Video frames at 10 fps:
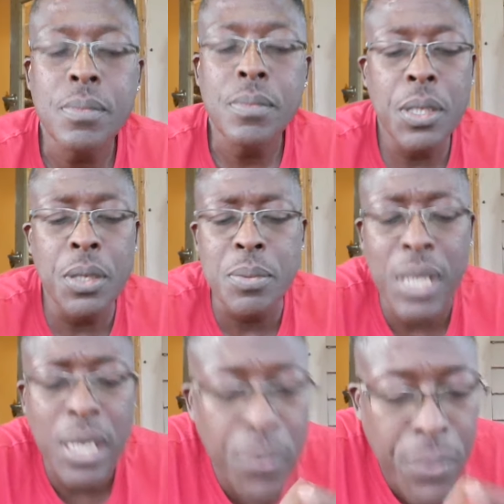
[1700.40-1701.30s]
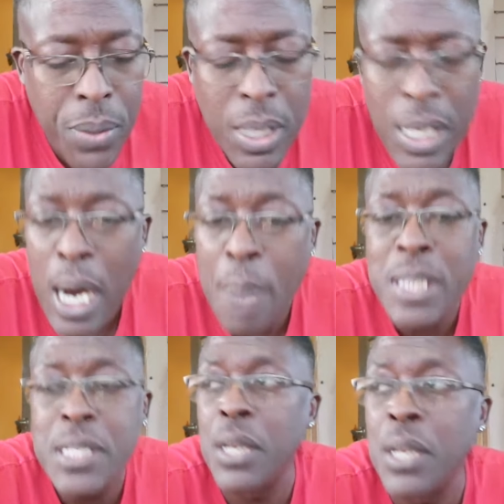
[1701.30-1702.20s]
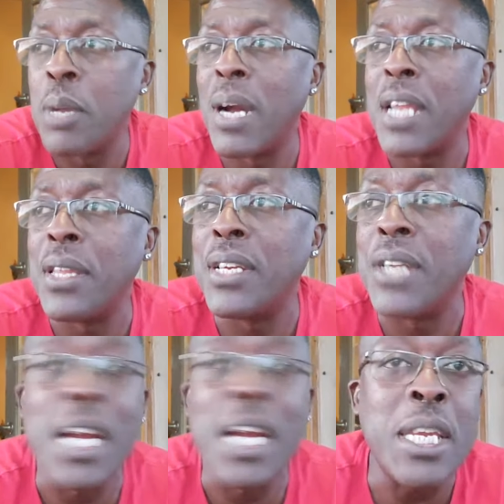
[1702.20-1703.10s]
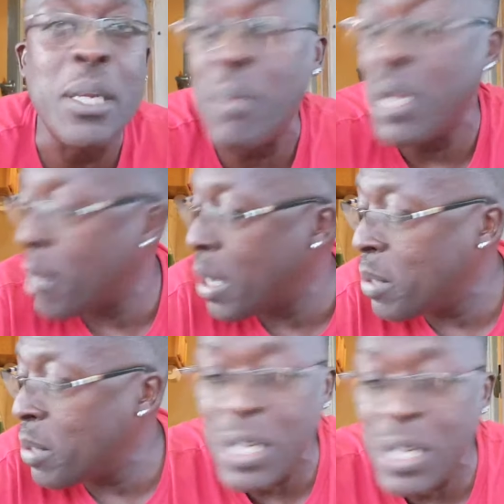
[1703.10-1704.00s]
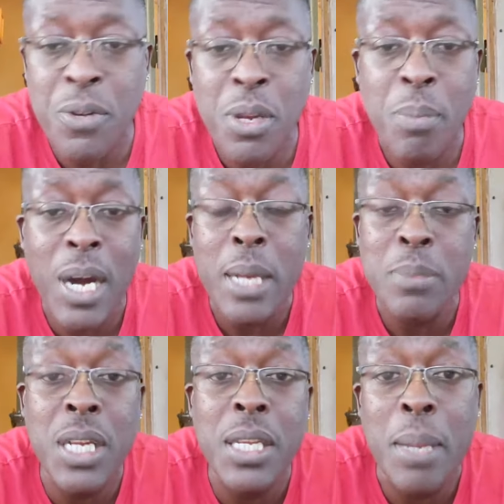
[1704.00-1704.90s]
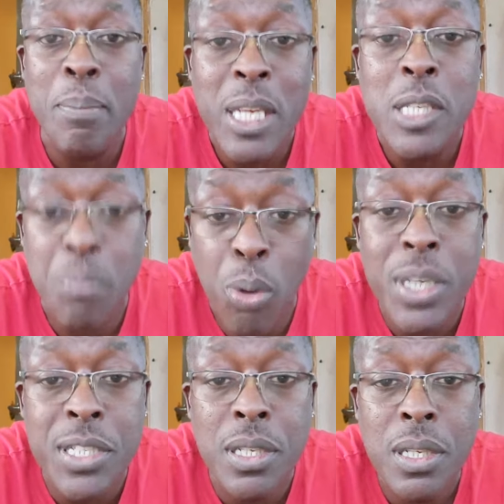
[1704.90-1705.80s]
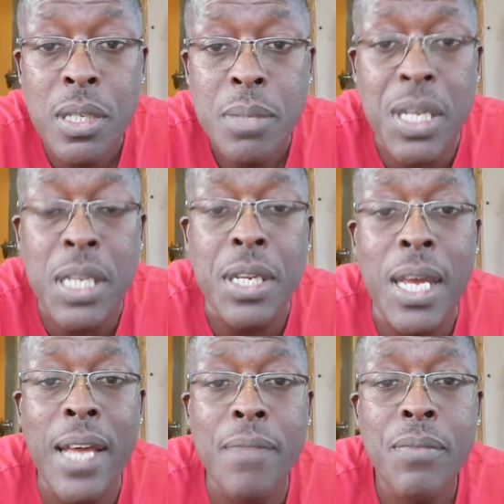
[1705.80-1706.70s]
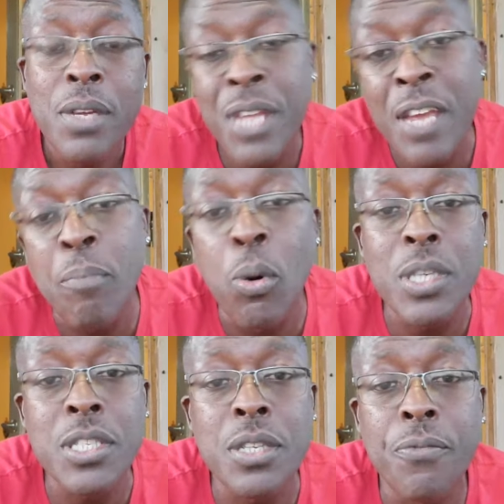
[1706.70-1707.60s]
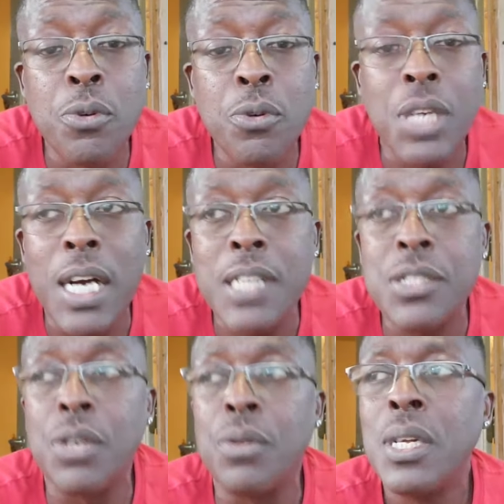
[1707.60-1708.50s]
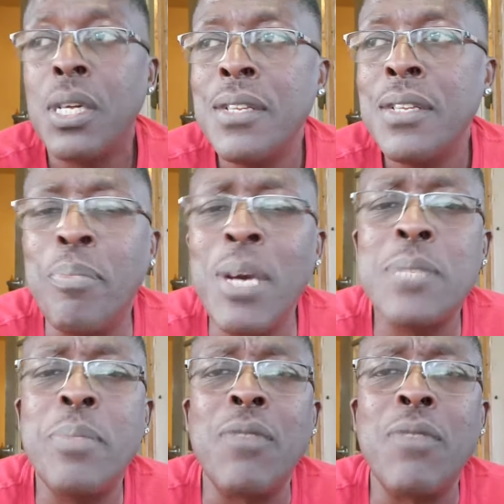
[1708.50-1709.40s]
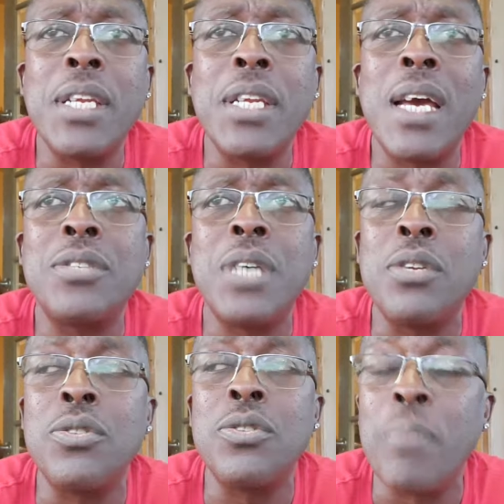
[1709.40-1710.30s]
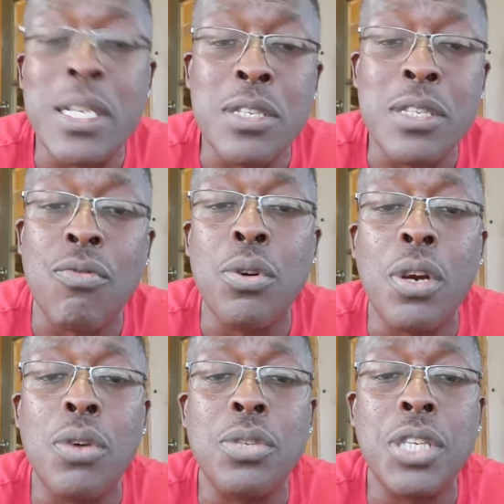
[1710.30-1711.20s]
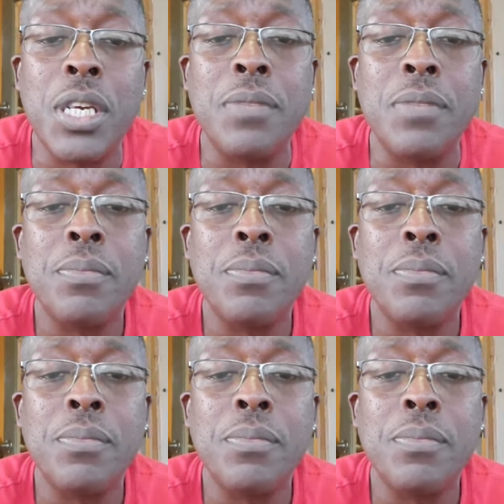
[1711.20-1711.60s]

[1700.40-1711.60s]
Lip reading: You know what I'm saying? I'm not telling everybody that not eating meat might be best for your body. I'm telling you that meat is poison. I'm telling you that. They've poisoned the food, you guys. So the best bet right now, tell you the truth, man, is to grow your own shit.